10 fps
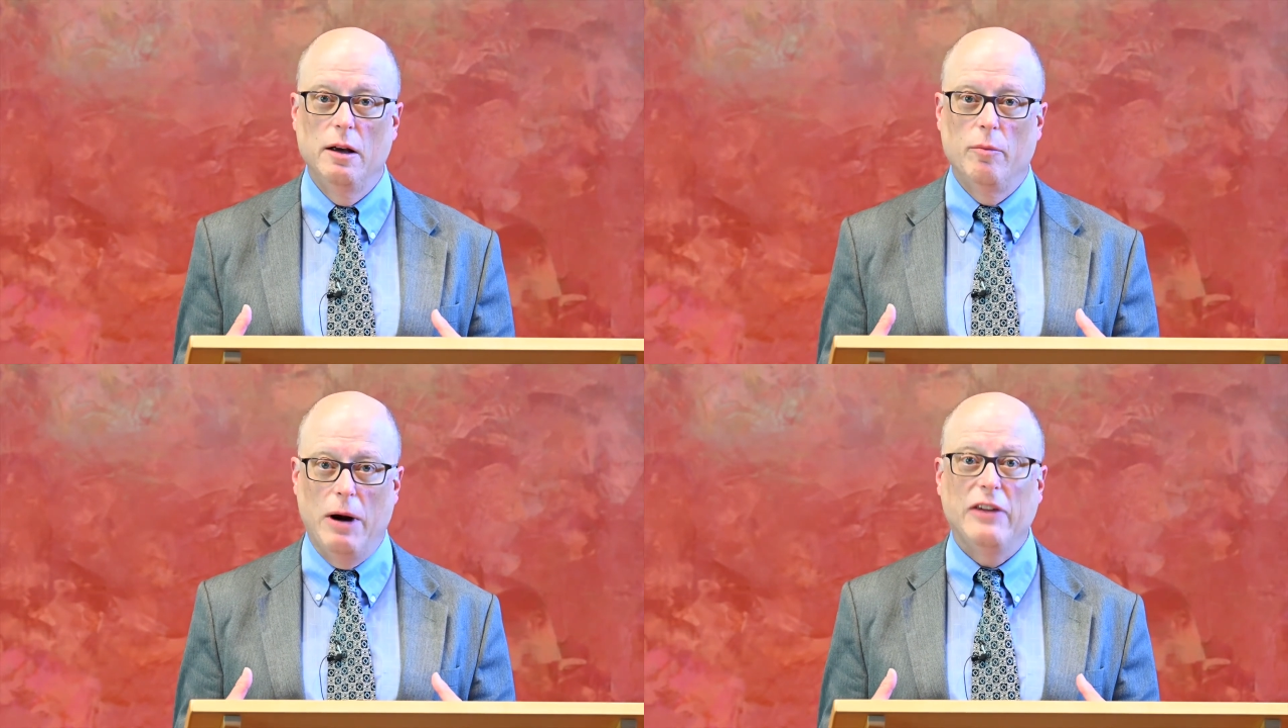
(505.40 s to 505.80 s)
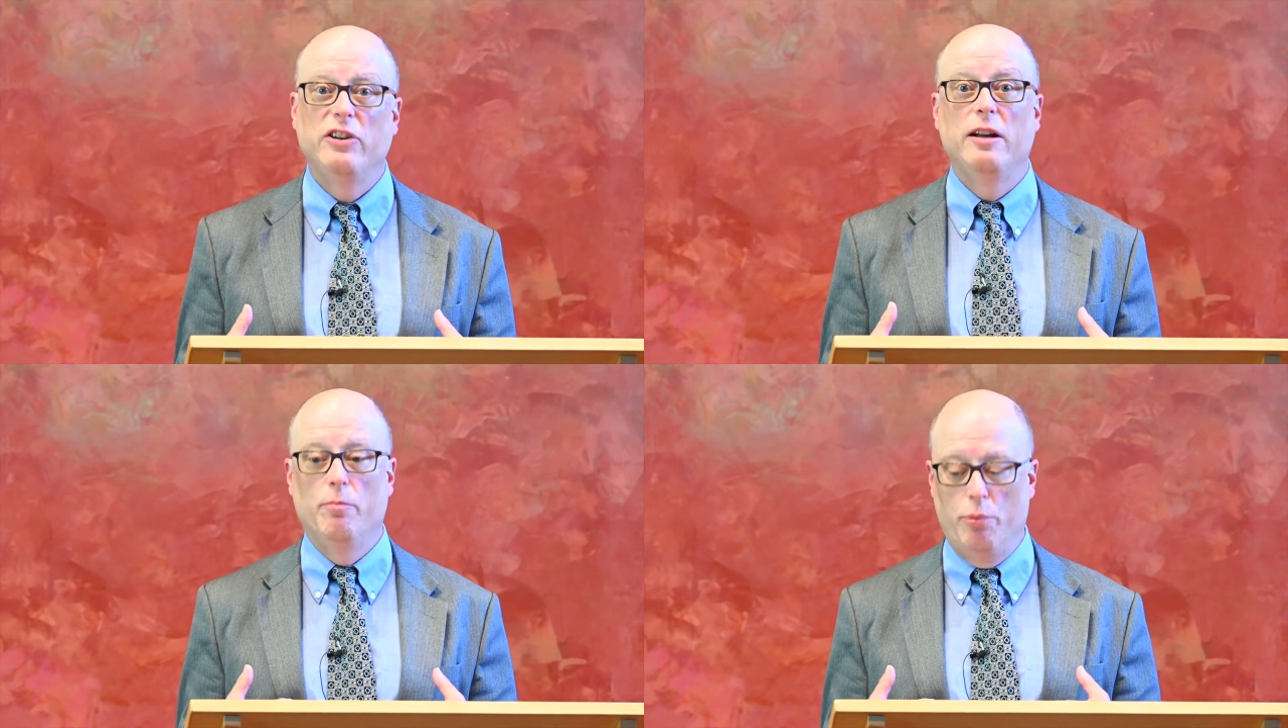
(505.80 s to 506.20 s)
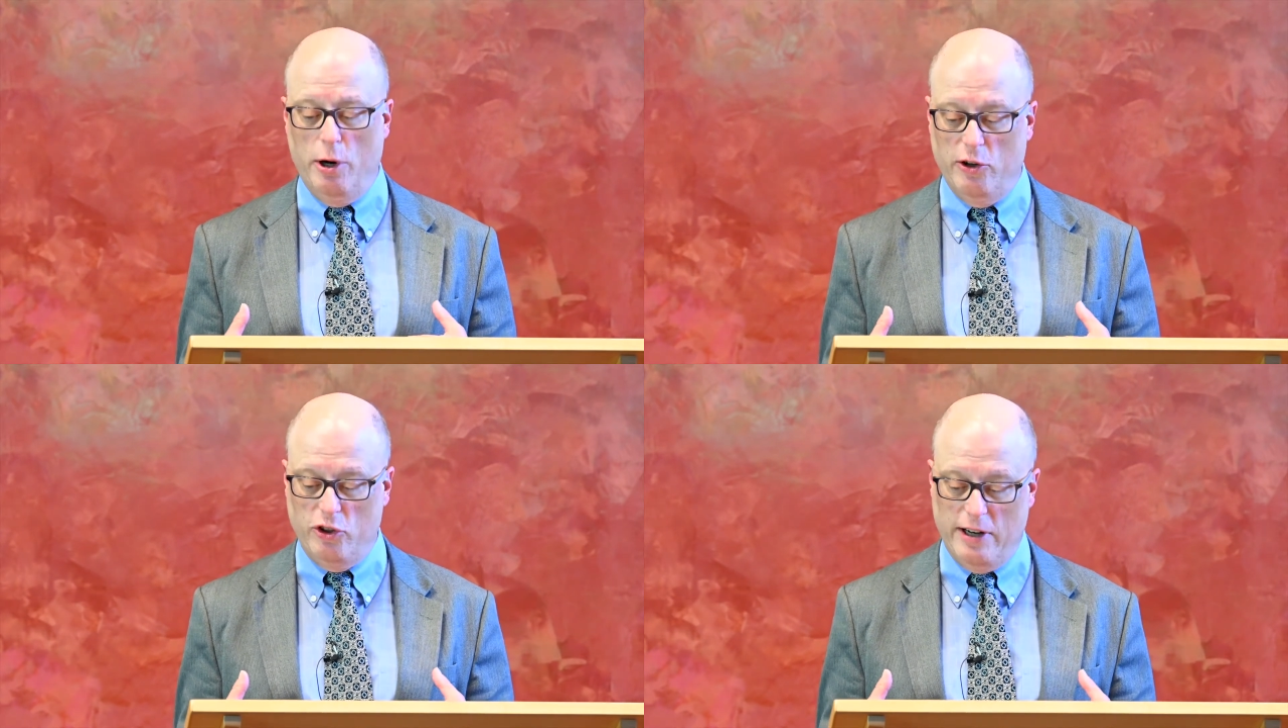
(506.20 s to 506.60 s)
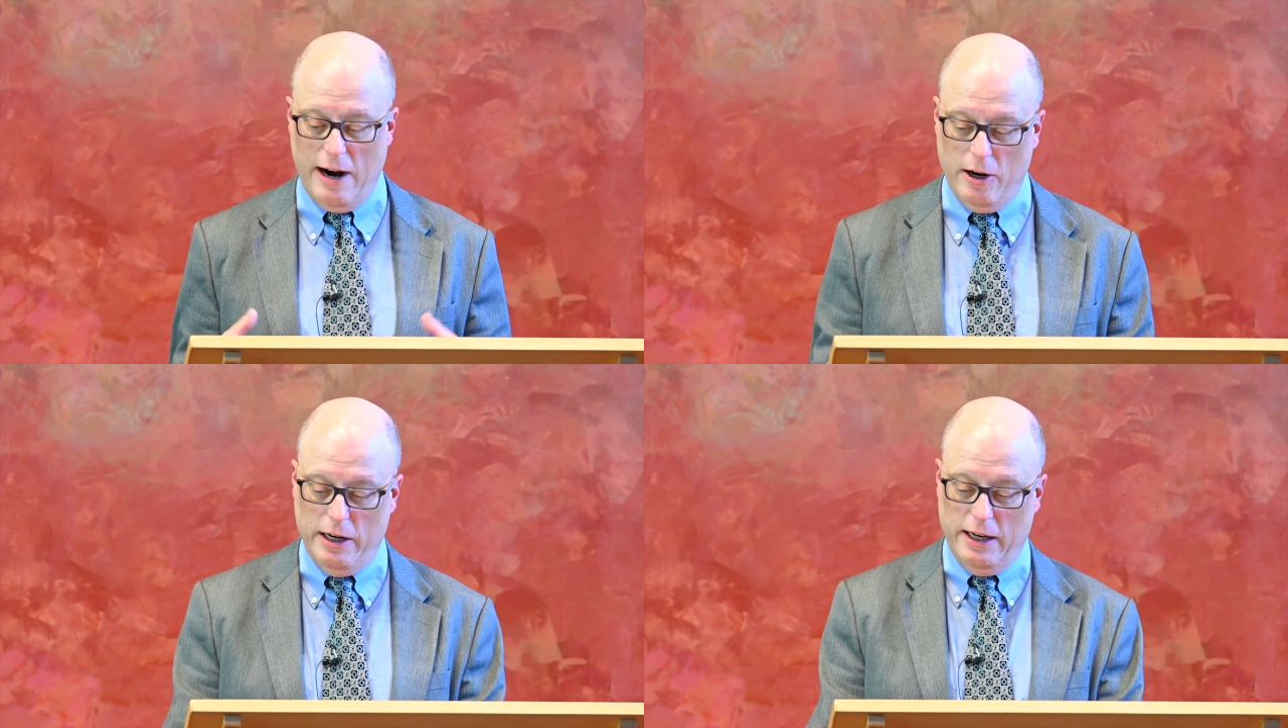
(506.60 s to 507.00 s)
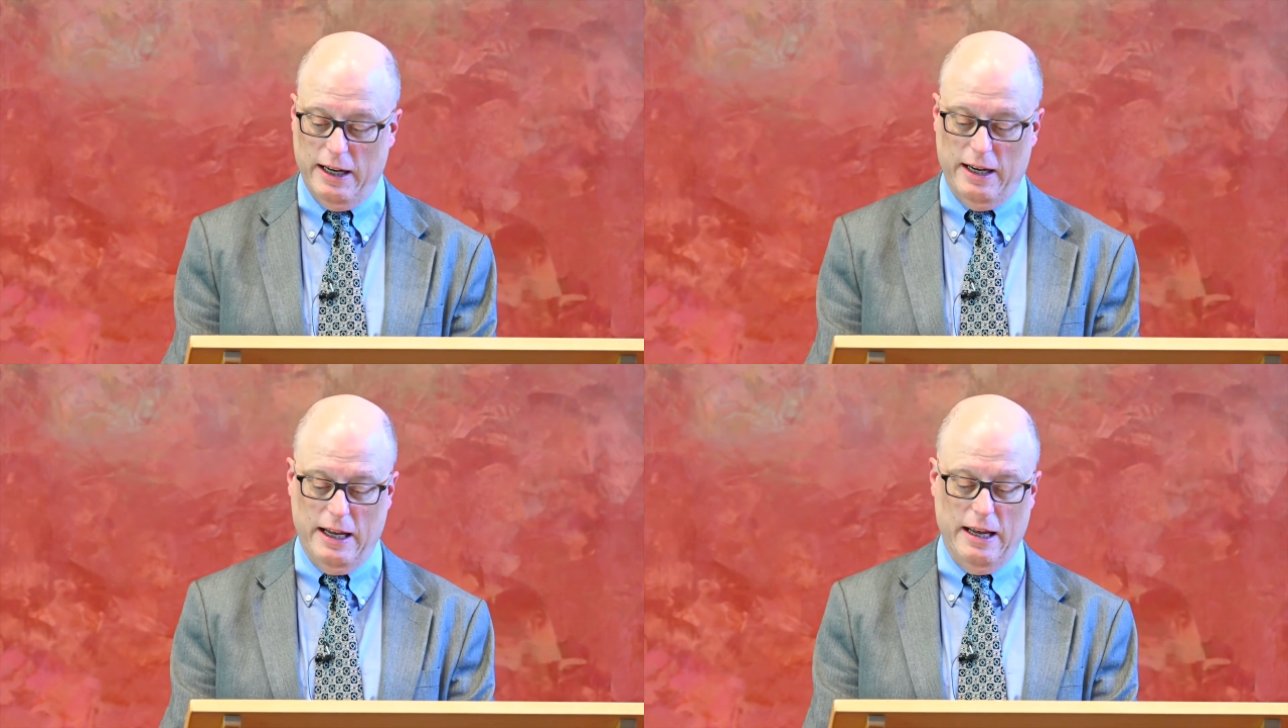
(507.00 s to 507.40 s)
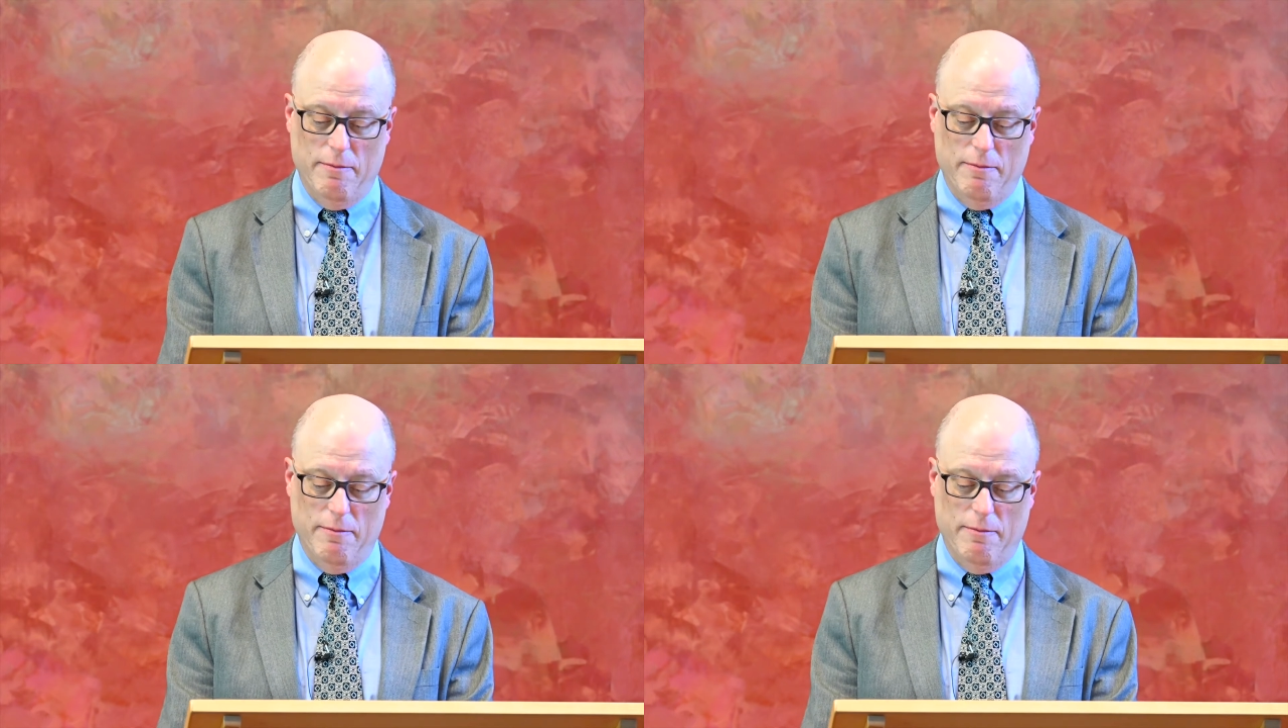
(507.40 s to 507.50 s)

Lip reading: President Bush targeted